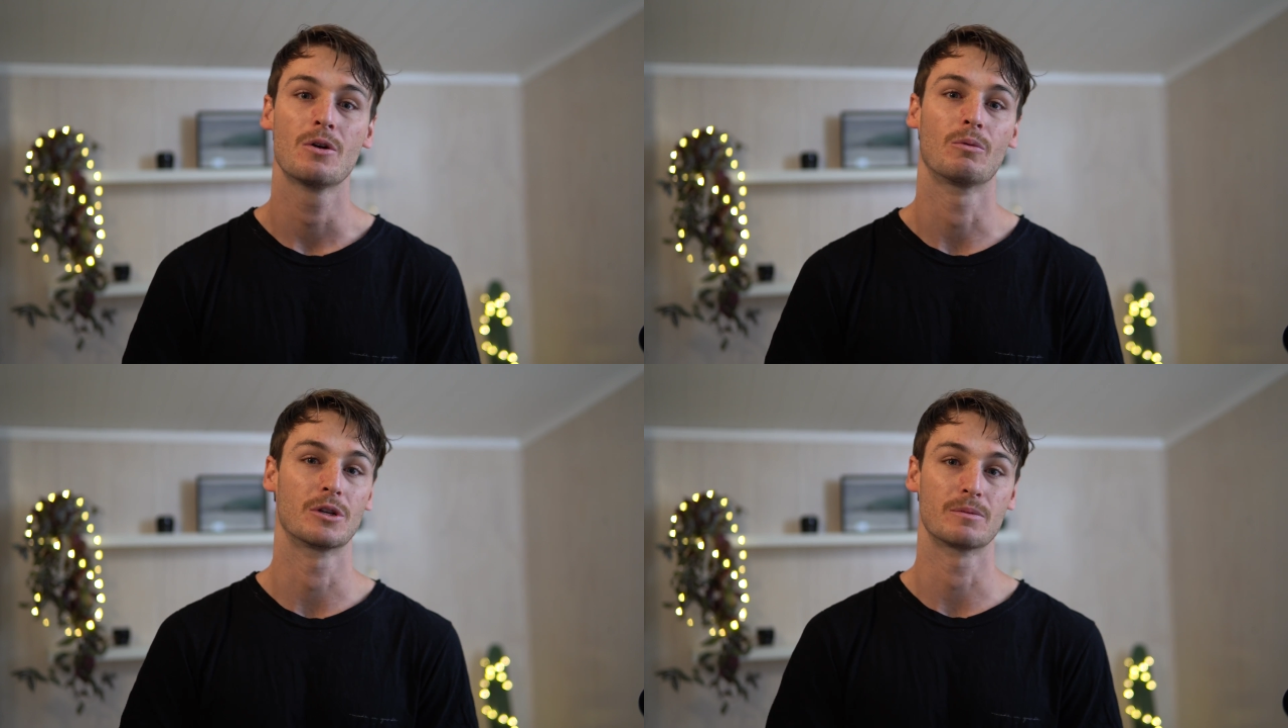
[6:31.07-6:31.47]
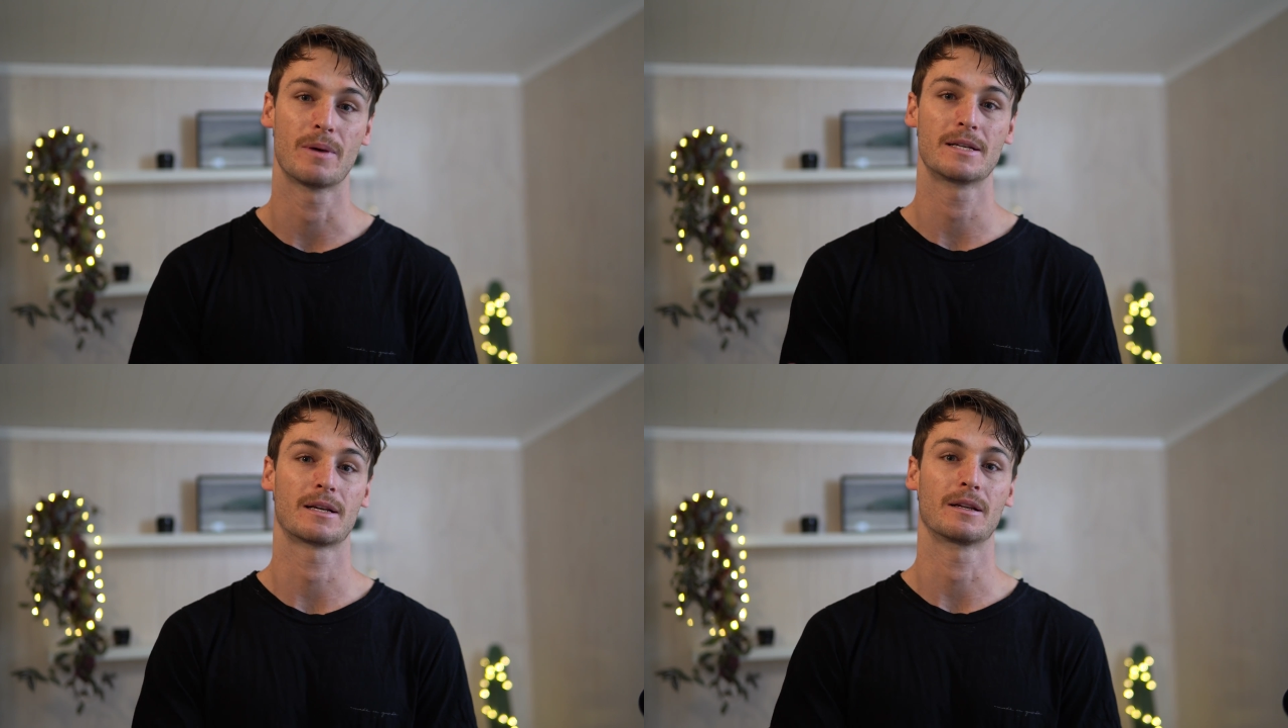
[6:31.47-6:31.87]
which is
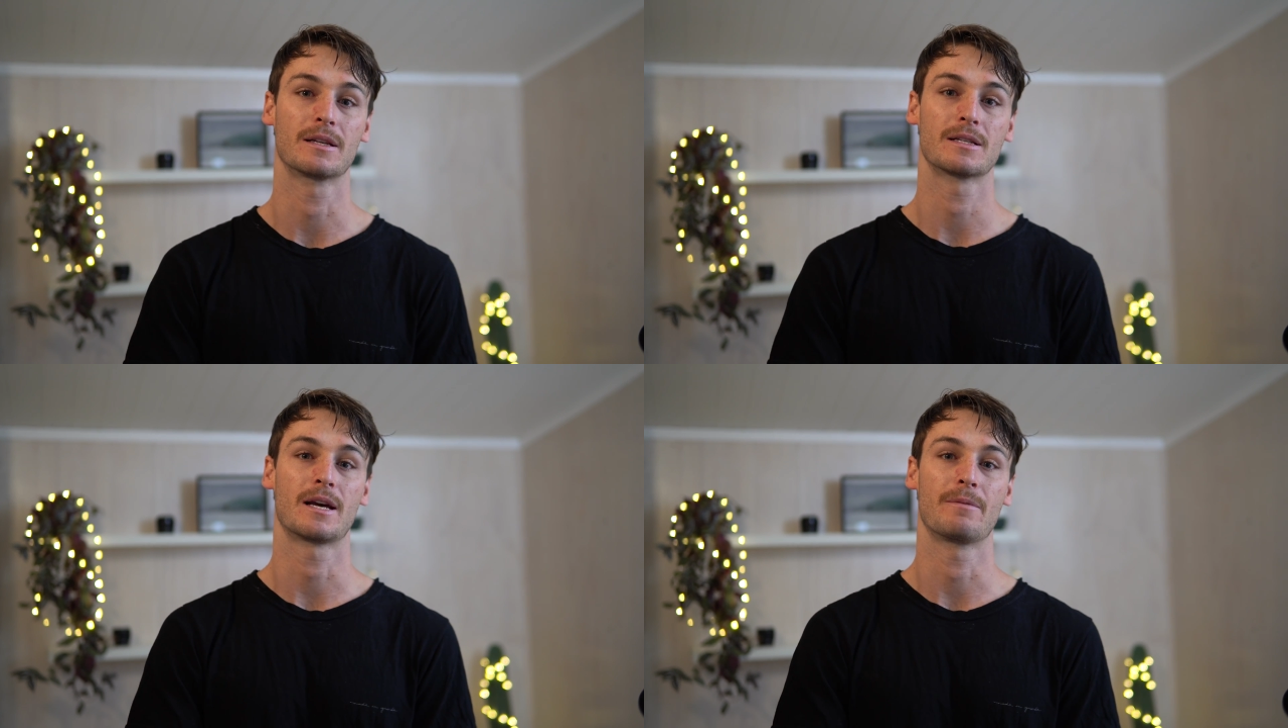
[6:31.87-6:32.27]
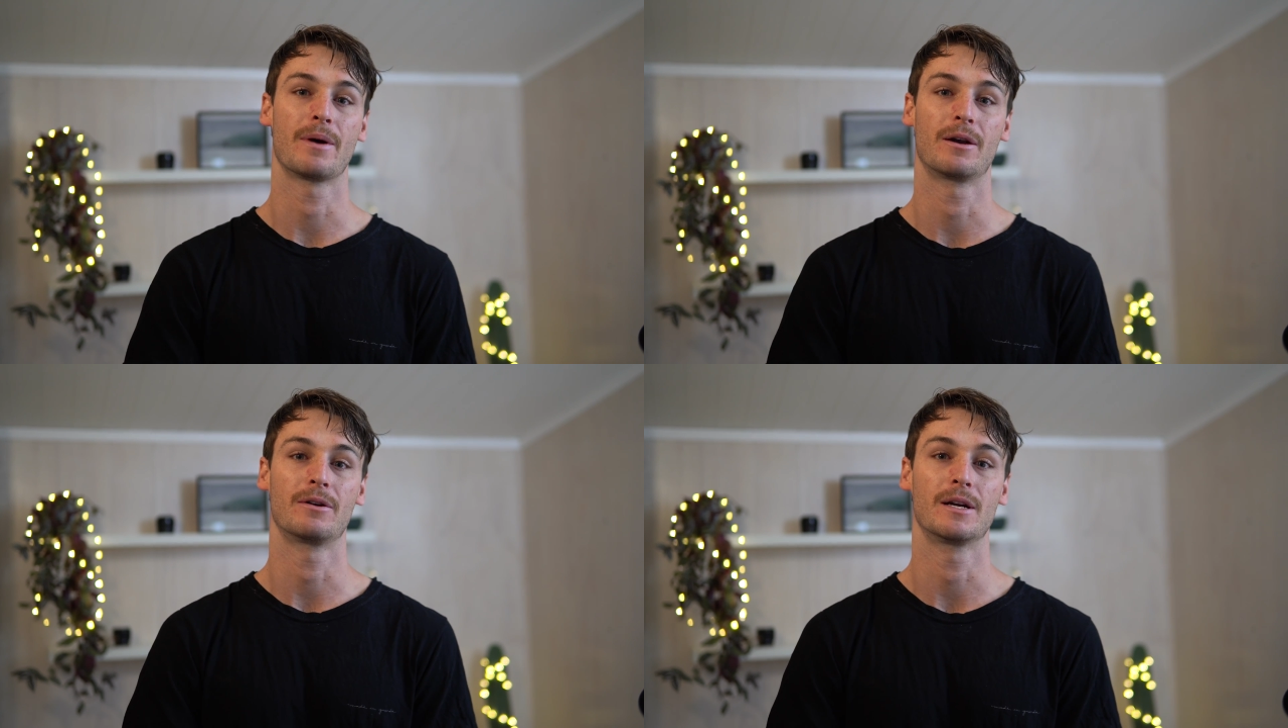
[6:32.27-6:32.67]
basically the same
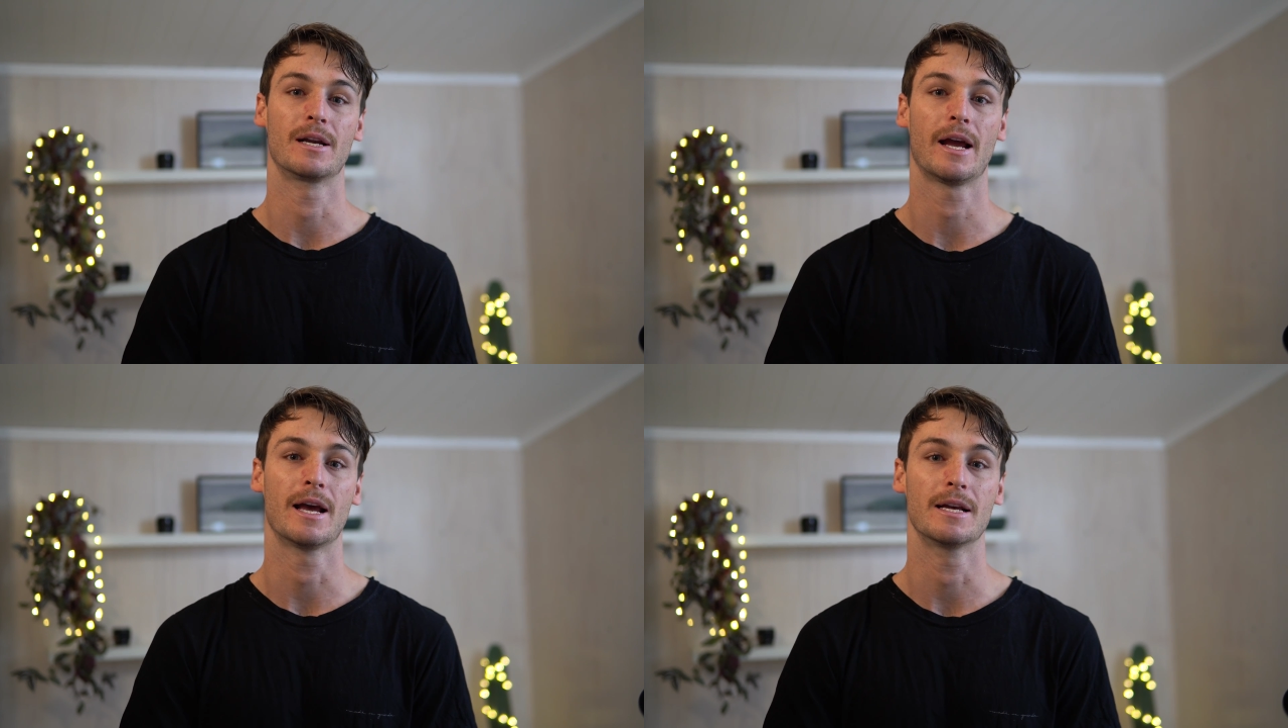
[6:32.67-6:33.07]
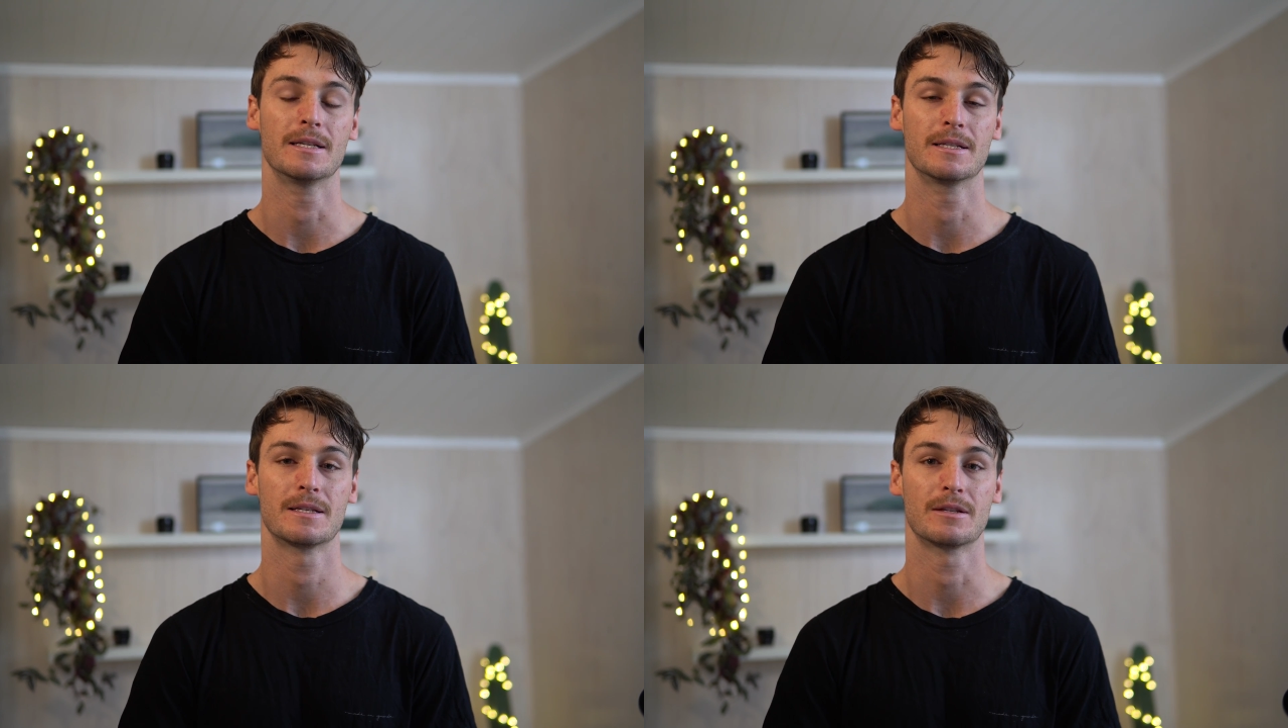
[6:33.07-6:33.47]
battery
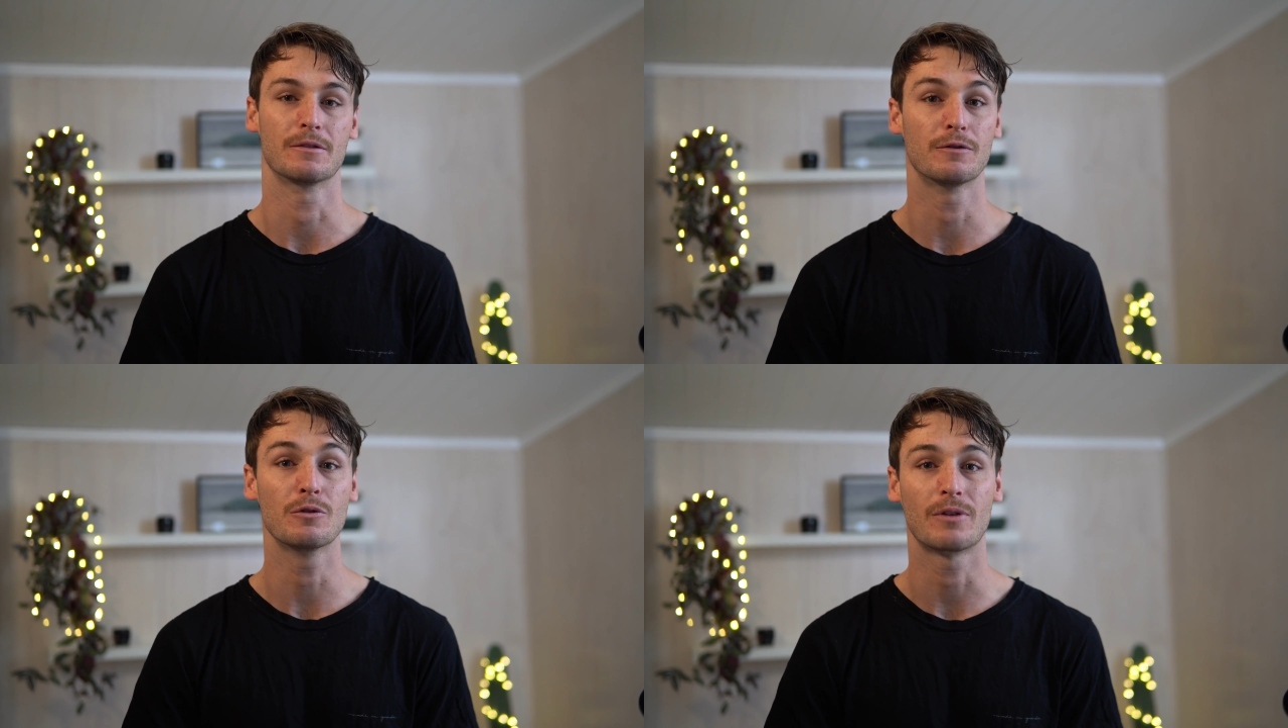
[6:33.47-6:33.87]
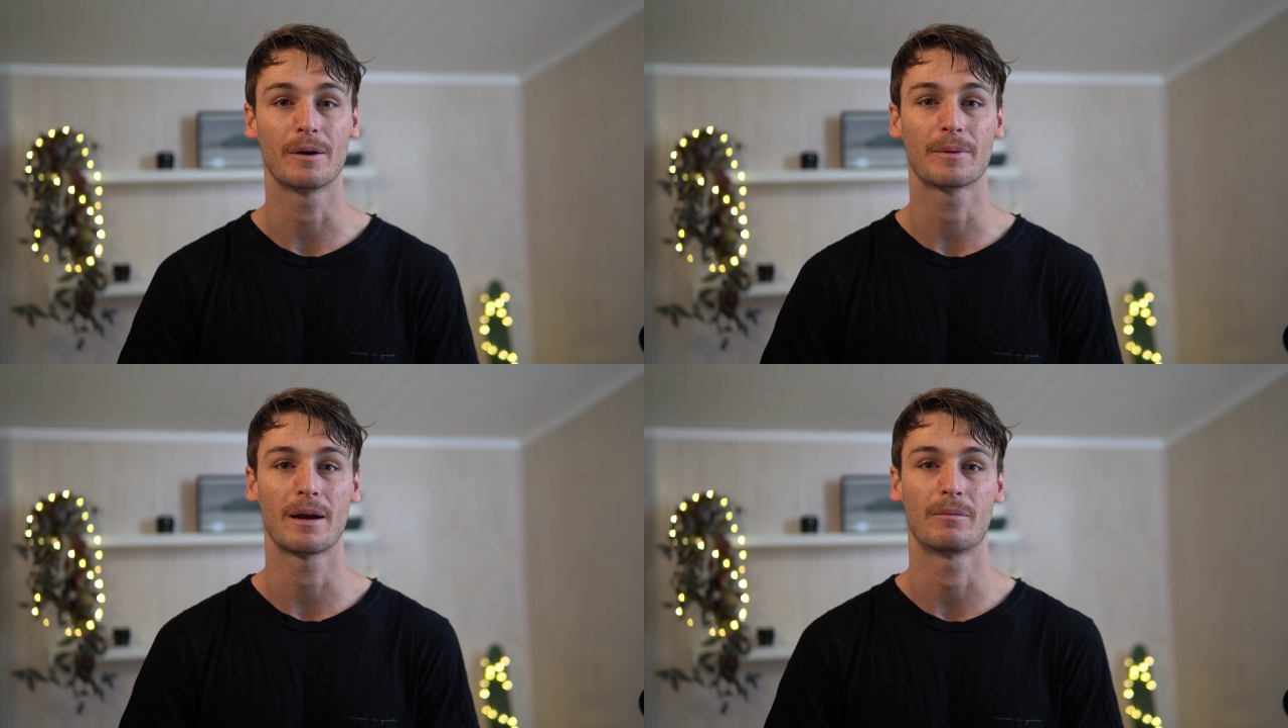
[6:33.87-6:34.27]
as the full
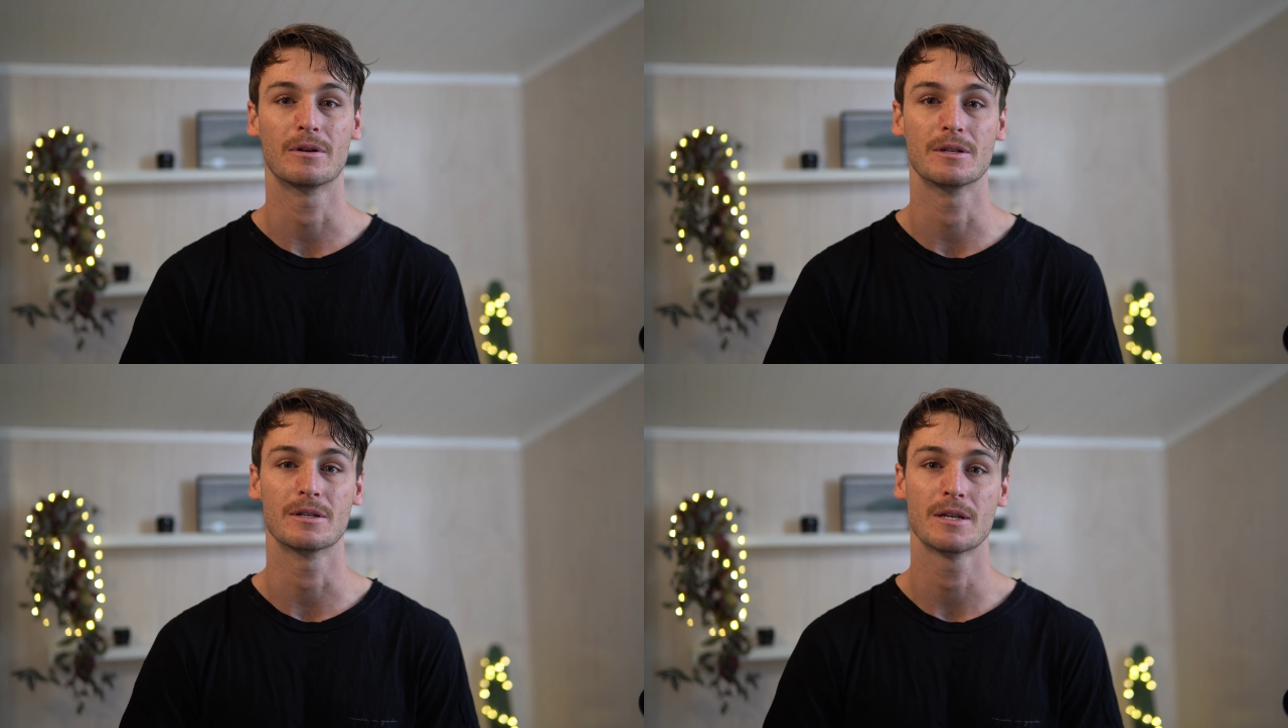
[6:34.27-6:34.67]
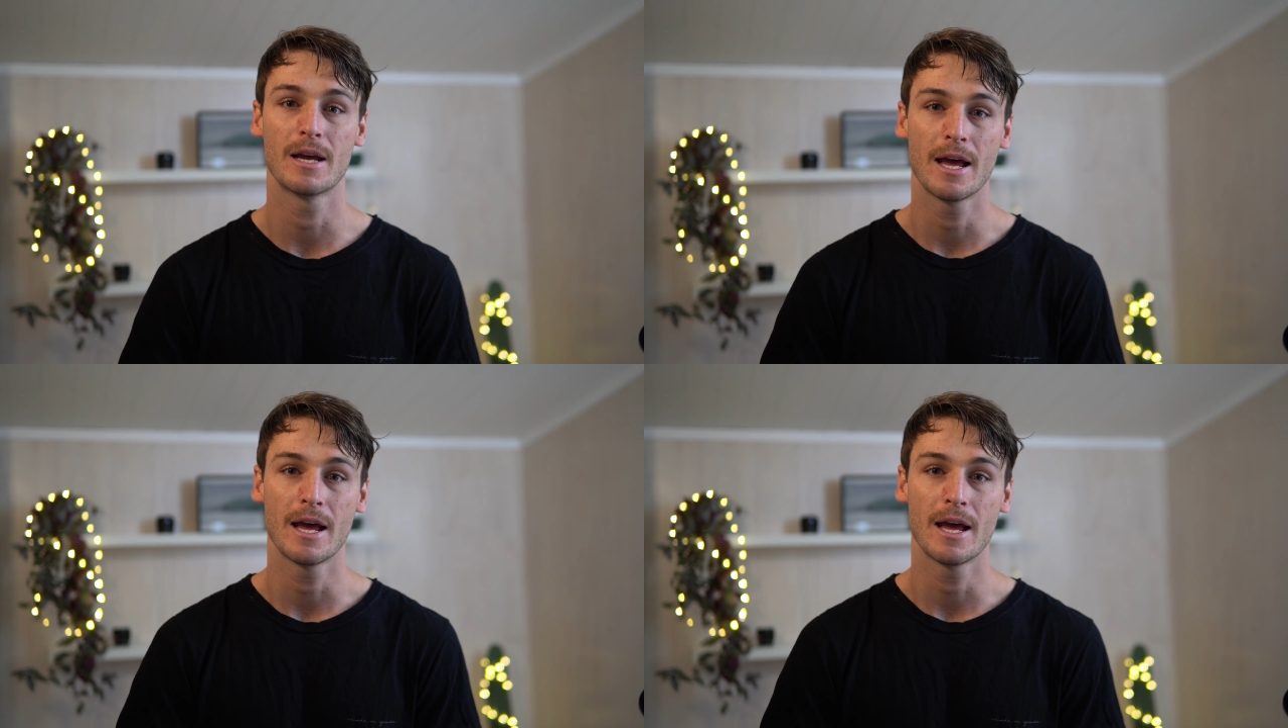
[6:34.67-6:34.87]
frame cameras,